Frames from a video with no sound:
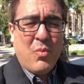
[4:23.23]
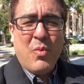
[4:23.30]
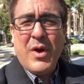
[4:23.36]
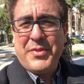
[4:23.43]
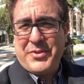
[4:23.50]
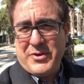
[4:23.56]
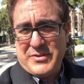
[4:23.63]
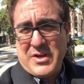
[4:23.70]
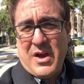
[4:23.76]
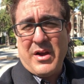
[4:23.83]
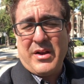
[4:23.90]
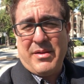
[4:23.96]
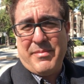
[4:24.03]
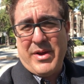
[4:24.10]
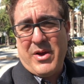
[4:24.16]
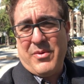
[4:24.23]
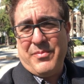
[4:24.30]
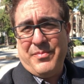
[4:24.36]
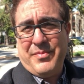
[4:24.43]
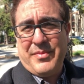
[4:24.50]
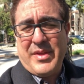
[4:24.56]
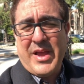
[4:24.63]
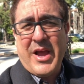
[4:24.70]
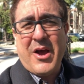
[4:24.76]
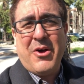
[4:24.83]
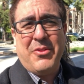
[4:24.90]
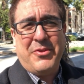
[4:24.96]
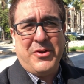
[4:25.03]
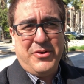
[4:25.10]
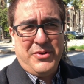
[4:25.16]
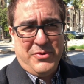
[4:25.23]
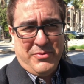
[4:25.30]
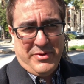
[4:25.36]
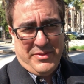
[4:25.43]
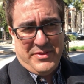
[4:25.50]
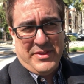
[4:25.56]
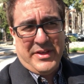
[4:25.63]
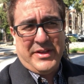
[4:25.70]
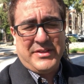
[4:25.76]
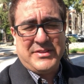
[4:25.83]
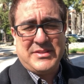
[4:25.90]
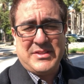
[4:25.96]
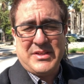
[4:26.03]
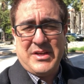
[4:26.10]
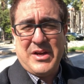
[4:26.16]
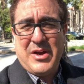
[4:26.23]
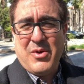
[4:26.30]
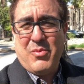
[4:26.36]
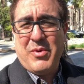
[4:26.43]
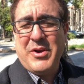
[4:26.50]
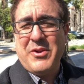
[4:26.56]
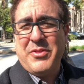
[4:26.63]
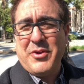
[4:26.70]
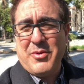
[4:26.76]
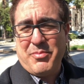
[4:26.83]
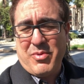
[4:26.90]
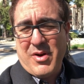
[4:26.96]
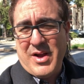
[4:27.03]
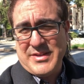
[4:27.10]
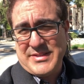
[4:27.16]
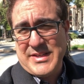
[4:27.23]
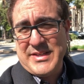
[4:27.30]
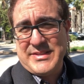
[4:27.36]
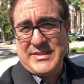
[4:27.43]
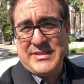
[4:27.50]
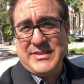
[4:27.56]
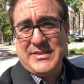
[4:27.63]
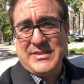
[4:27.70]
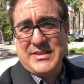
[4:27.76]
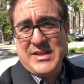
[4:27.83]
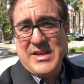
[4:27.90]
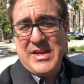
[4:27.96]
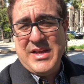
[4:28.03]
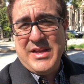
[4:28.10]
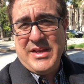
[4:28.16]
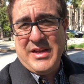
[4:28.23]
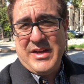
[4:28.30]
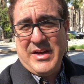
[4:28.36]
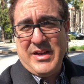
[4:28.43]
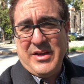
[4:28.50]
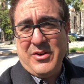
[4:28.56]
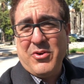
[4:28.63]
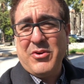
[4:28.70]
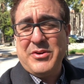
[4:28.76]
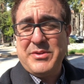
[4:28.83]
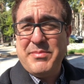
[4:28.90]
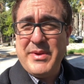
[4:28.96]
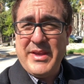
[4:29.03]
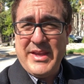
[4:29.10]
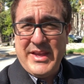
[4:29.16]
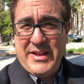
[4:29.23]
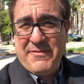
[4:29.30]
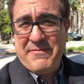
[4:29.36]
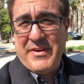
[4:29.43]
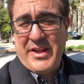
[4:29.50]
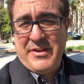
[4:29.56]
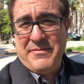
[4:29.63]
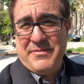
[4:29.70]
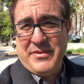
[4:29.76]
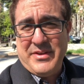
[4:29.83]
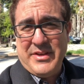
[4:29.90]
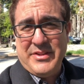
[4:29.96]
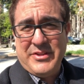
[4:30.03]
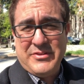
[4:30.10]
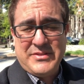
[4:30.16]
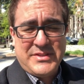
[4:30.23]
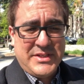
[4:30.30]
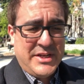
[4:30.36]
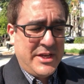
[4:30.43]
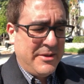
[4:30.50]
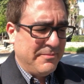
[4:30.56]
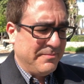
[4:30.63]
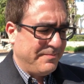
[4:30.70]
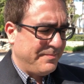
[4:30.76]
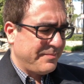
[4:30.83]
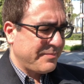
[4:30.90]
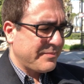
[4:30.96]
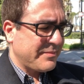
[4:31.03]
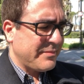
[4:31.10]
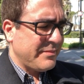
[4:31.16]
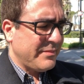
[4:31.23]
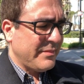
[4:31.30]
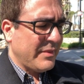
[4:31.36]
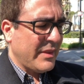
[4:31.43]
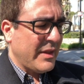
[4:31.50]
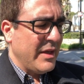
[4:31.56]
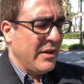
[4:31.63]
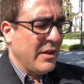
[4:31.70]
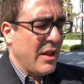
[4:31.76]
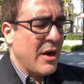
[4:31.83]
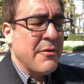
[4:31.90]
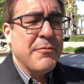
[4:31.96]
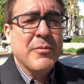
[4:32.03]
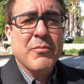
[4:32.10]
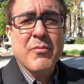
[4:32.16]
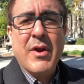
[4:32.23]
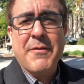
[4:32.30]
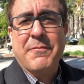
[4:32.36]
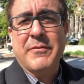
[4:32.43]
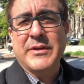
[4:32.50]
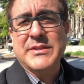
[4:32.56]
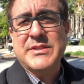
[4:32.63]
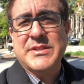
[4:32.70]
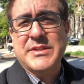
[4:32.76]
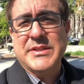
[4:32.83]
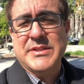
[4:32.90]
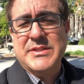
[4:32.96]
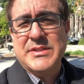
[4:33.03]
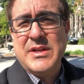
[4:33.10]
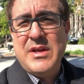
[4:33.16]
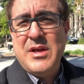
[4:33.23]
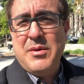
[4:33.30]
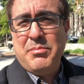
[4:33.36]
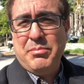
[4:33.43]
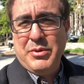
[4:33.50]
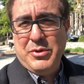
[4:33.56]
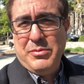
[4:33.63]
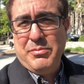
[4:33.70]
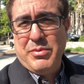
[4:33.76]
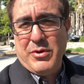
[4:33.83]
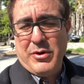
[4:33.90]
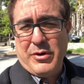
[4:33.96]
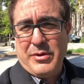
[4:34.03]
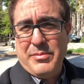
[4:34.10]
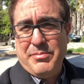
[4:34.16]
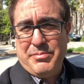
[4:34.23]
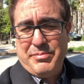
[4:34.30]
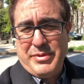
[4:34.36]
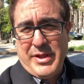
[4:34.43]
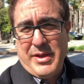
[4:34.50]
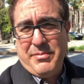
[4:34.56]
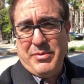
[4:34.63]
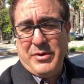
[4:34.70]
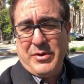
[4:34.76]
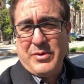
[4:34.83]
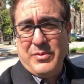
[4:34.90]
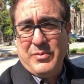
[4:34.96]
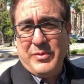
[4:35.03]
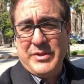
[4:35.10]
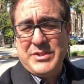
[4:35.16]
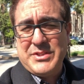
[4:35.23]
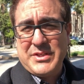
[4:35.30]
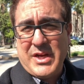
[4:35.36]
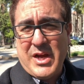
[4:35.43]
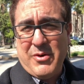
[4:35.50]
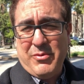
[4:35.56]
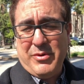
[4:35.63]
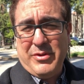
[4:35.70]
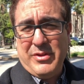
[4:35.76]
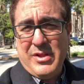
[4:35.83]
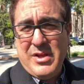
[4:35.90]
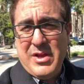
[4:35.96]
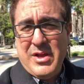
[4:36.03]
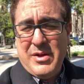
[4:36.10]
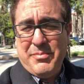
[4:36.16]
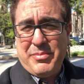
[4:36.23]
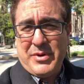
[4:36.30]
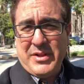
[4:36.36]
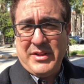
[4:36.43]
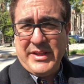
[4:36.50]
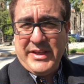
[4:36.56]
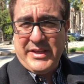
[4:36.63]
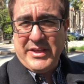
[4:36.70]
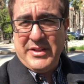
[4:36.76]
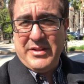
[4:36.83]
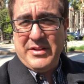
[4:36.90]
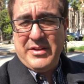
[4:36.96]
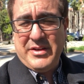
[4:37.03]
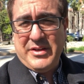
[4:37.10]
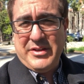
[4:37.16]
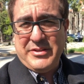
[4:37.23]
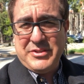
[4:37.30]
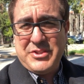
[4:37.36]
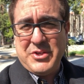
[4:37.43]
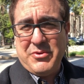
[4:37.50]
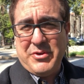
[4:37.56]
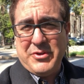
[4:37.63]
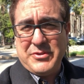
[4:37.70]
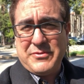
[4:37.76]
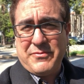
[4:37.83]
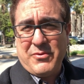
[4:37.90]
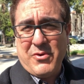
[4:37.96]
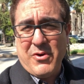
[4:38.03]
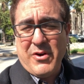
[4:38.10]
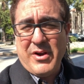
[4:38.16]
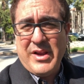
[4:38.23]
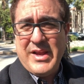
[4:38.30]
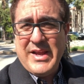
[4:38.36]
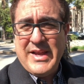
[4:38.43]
what they're talking about, how they're doing things, what are their processes in order to be innovative in their city. And a lot of them reference this Bloomberg playbook, which I will put a link in the show notes for.